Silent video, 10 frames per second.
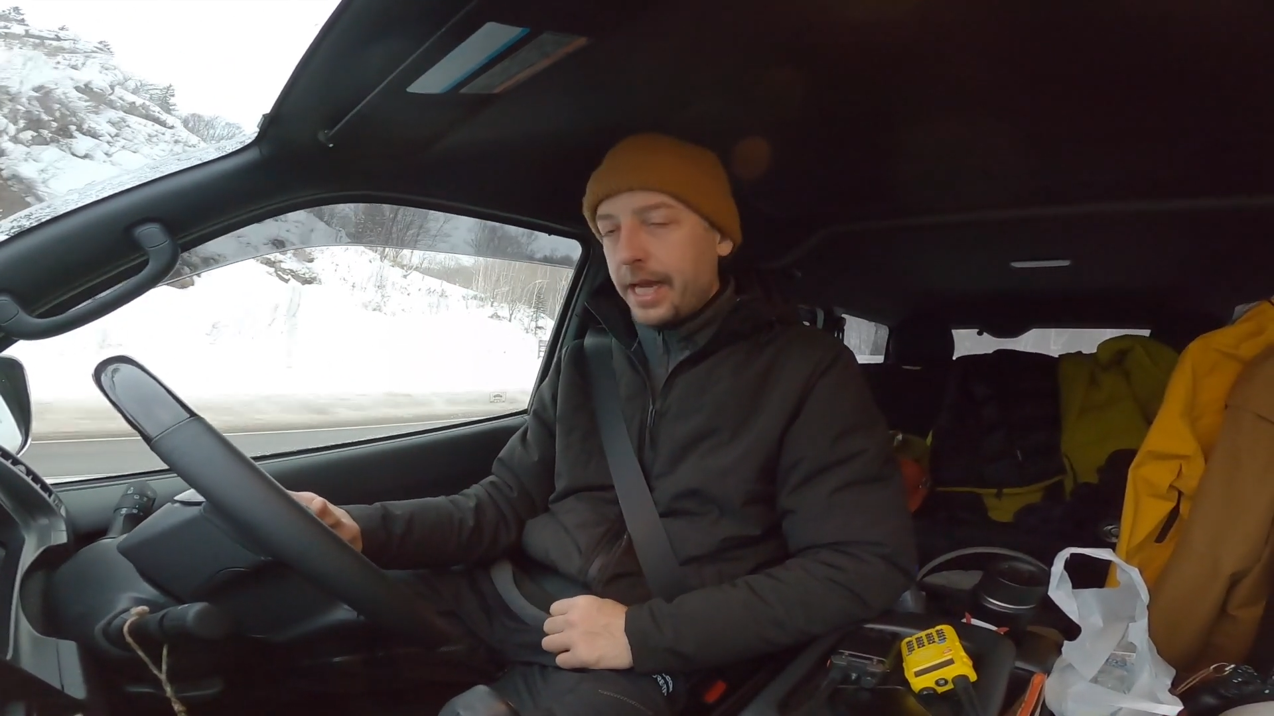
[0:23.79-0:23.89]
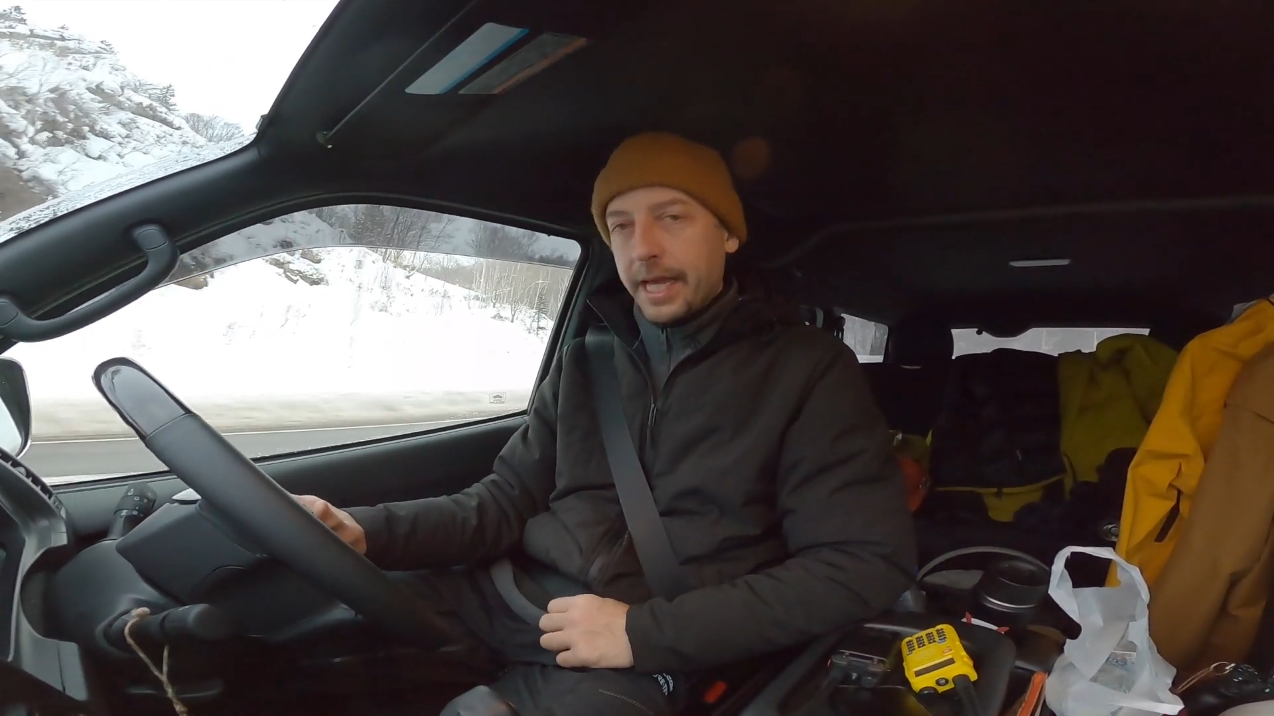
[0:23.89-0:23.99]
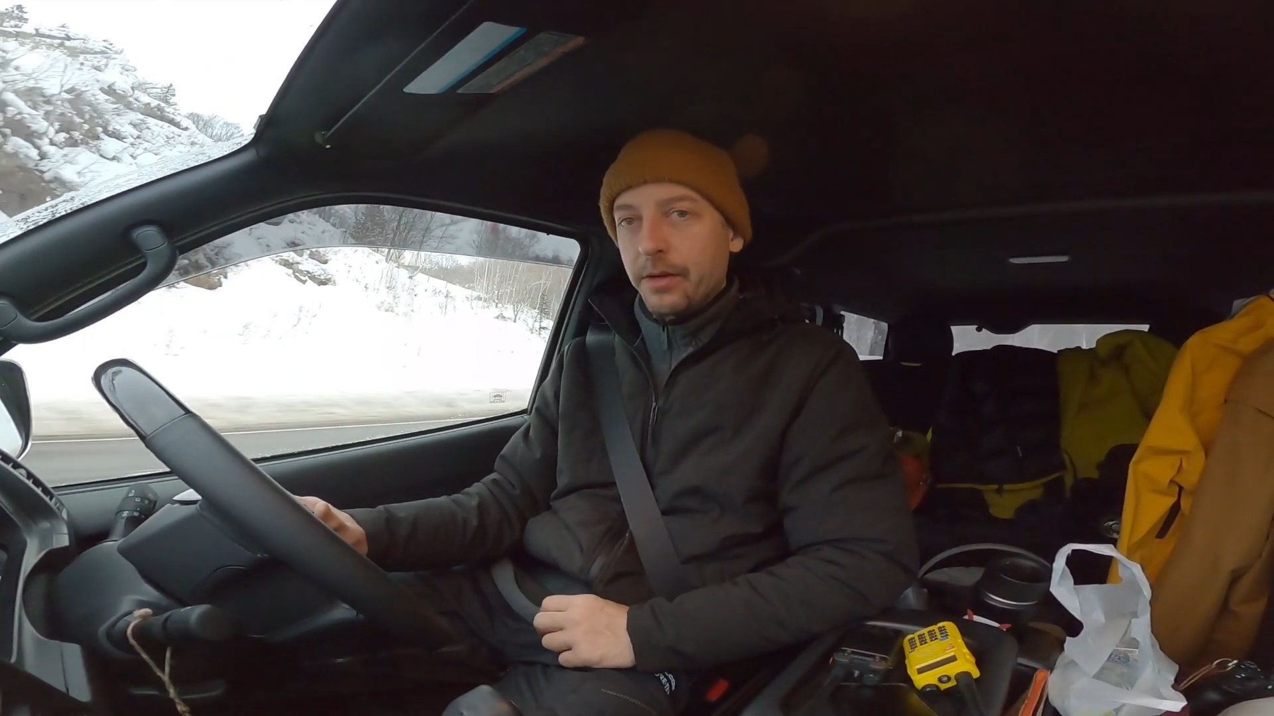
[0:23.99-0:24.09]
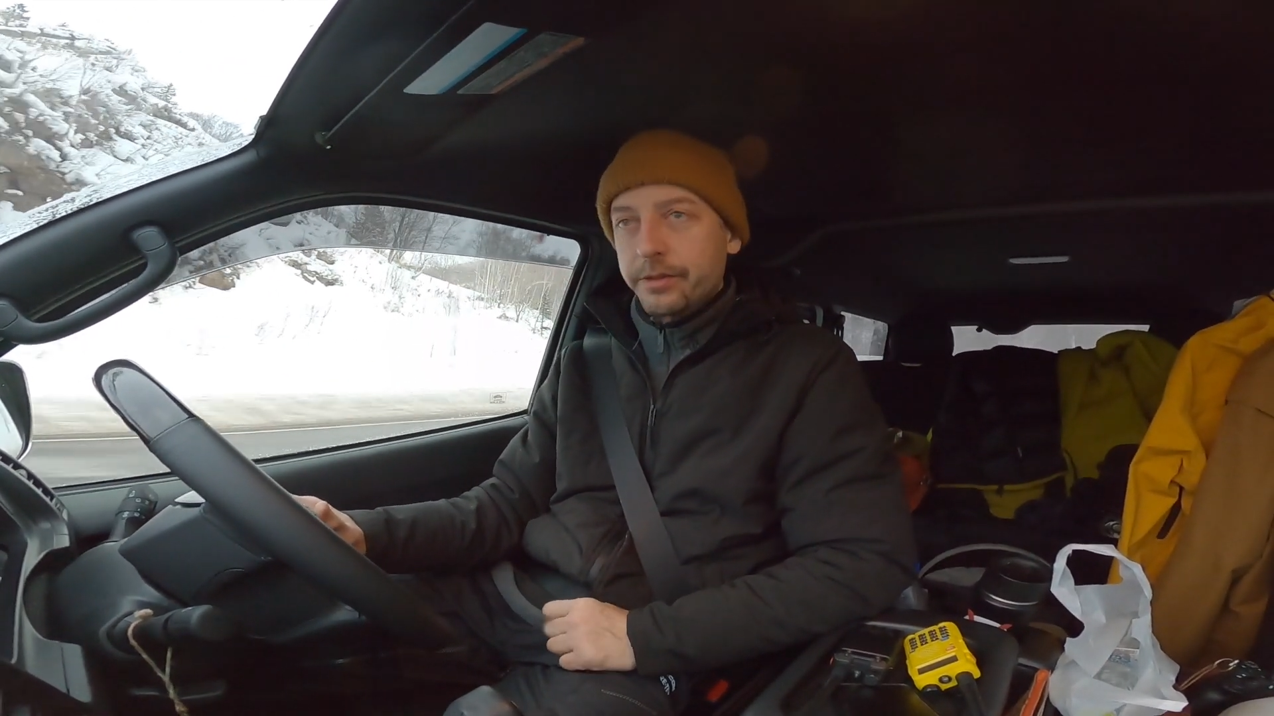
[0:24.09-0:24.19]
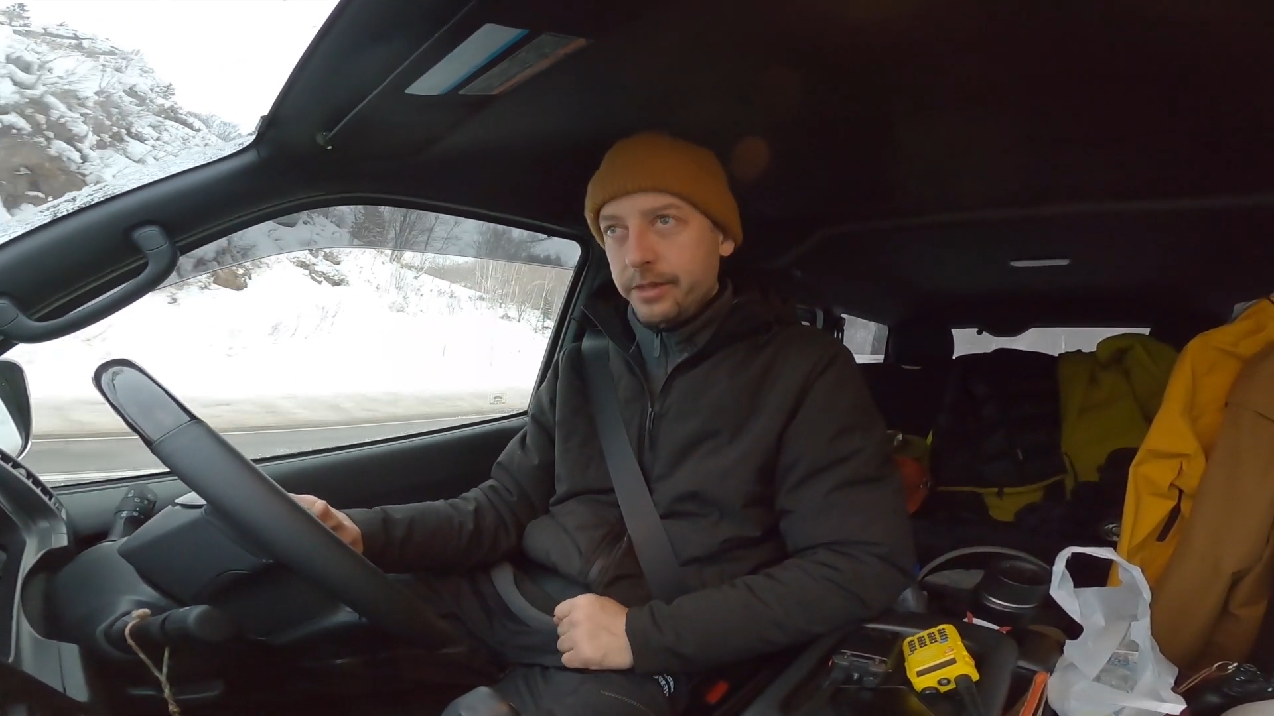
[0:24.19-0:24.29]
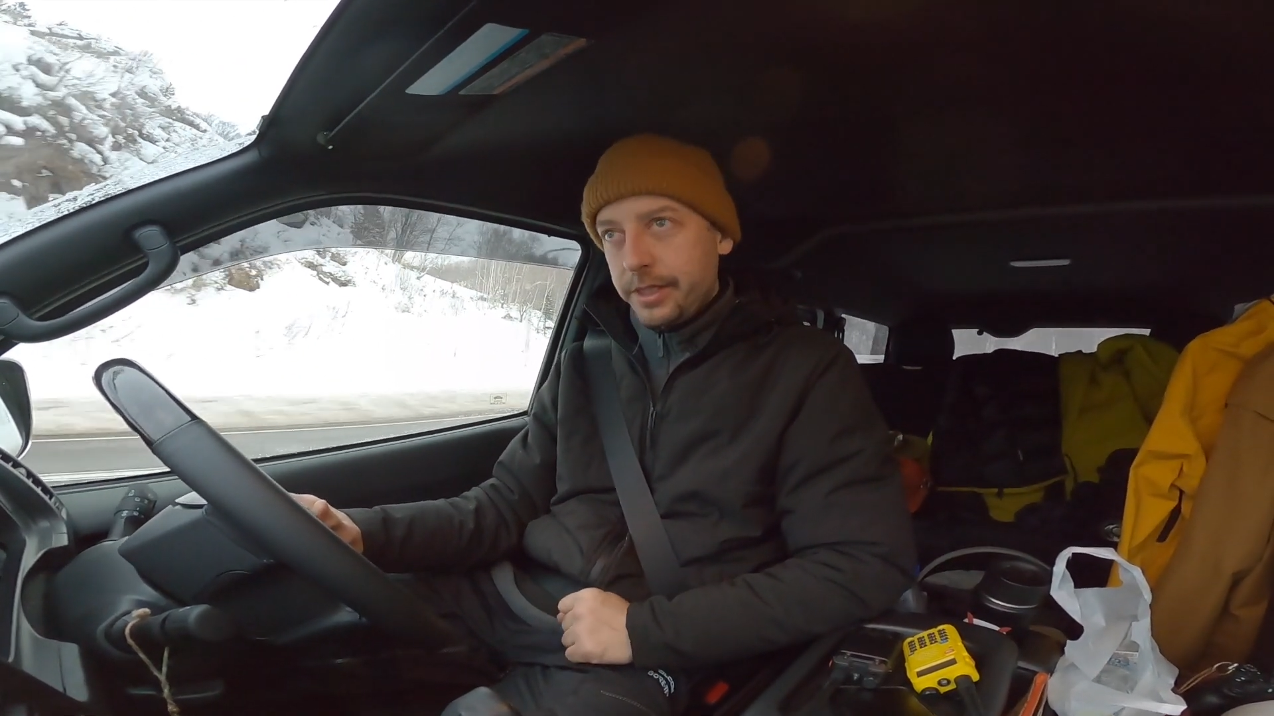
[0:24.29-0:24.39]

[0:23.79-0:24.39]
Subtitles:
heading out to